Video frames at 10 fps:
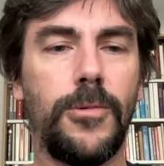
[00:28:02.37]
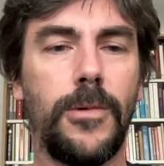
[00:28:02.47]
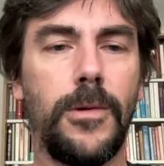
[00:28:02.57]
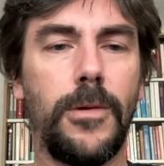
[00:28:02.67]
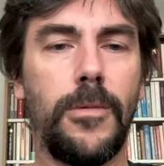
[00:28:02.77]

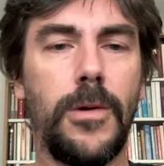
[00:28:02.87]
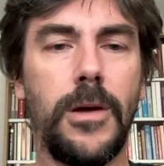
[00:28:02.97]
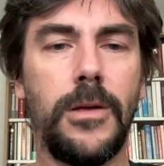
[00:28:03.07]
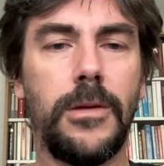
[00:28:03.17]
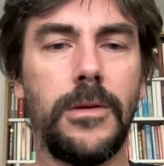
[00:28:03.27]

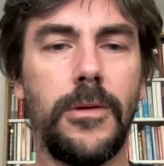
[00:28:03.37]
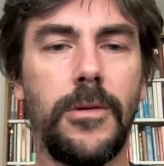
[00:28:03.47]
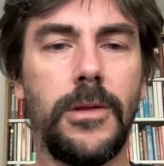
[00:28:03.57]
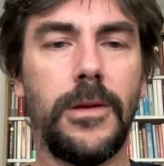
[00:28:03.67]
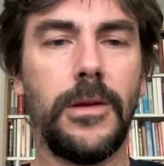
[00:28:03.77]
won,
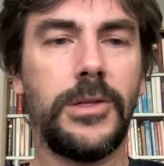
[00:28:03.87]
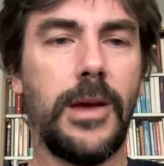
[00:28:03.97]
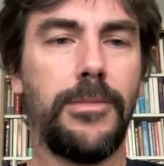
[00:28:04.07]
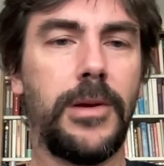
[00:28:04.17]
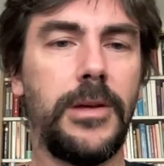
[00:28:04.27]
or the
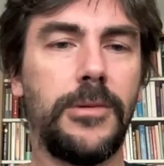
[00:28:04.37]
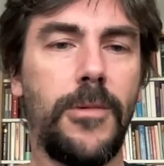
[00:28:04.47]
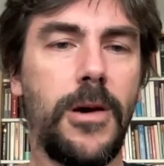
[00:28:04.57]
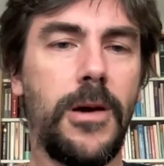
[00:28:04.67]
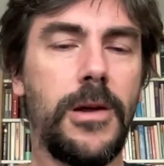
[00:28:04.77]
Japanese
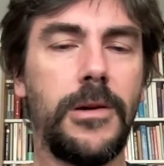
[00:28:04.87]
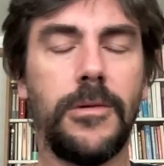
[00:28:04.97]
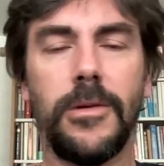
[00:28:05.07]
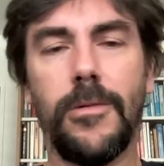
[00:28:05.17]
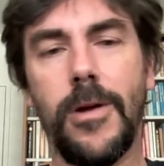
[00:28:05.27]
won,
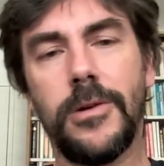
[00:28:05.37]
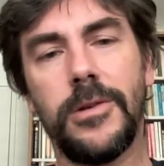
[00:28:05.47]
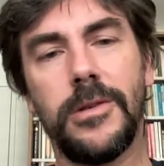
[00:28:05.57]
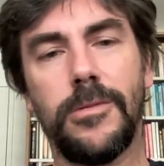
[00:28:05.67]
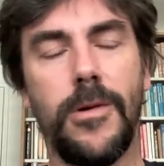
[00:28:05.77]
or the
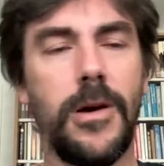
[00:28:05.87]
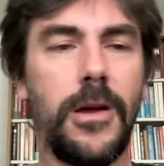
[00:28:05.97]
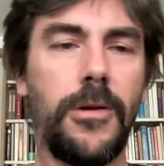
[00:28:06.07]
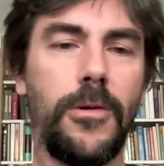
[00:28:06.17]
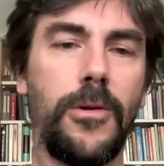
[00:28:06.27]
Russians
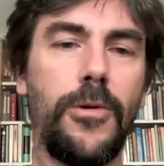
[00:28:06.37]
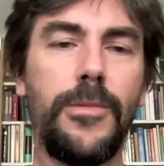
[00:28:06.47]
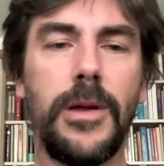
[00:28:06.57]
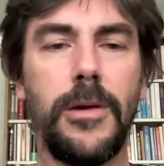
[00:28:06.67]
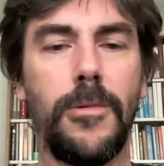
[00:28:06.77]
won, or
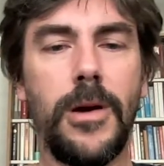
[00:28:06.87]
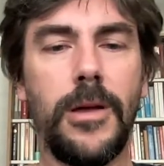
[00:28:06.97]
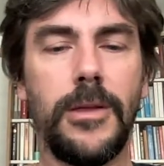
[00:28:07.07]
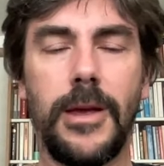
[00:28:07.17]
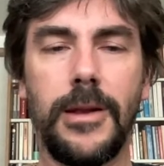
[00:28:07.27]
nobody
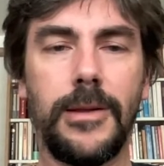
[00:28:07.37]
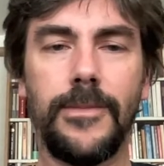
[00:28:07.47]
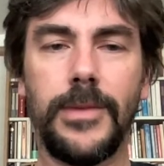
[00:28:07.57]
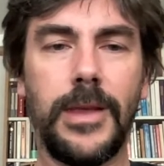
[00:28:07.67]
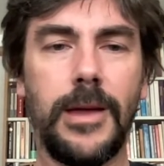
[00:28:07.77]
won, then
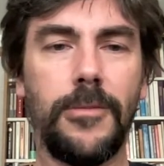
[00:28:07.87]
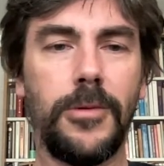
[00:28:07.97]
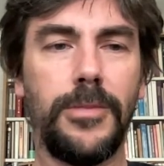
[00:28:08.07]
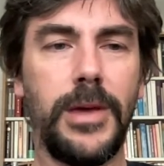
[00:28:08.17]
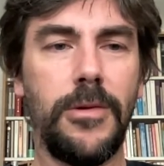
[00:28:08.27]
that
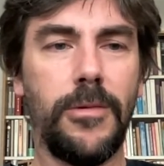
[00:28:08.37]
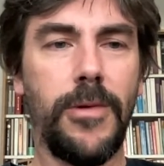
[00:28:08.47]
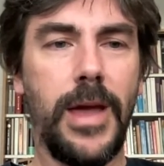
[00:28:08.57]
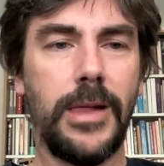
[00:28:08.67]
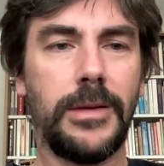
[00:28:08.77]
will be your
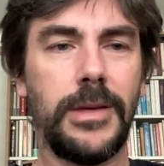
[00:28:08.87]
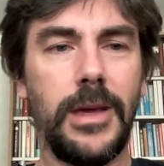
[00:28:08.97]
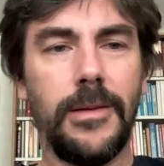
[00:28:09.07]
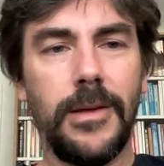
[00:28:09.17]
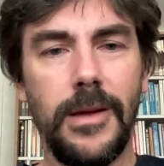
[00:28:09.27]

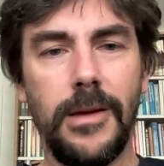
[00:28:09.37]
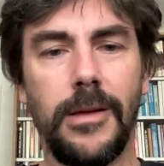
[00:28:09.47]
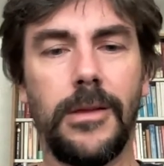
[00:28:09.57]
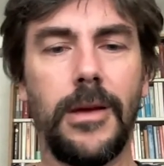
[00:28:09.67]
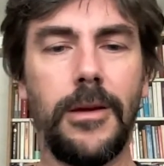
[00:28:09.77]
reality.
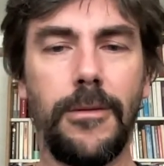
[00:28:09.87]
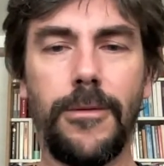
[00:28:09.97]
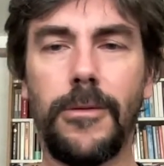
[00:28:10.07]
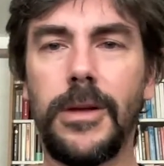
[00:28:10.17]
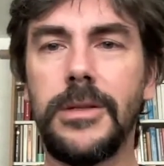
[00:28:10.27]
Thank you
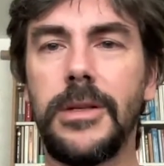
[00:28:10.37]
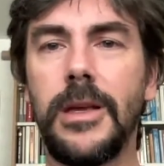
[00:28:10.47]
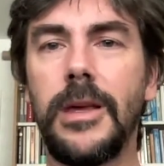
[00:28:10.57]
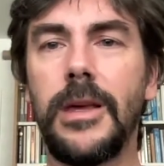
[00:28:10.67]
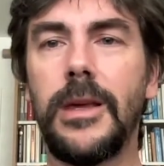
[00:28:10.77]
for
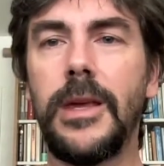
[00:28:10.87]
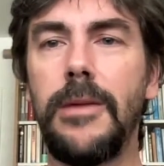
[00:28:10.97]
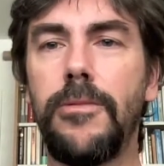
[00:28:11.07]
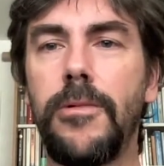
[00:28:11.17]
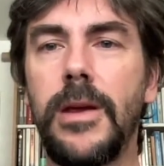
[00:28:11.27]
listening.
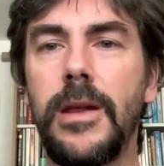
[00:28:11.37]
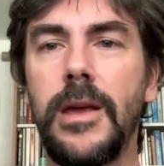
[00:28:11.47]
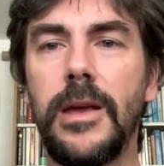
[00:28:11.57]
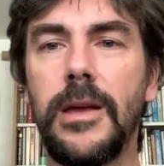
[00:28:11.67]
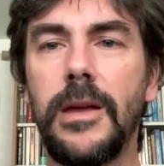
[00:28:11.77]
Keep
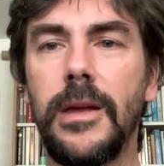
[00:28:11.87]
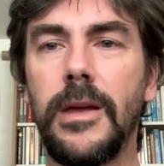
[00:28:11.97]
reading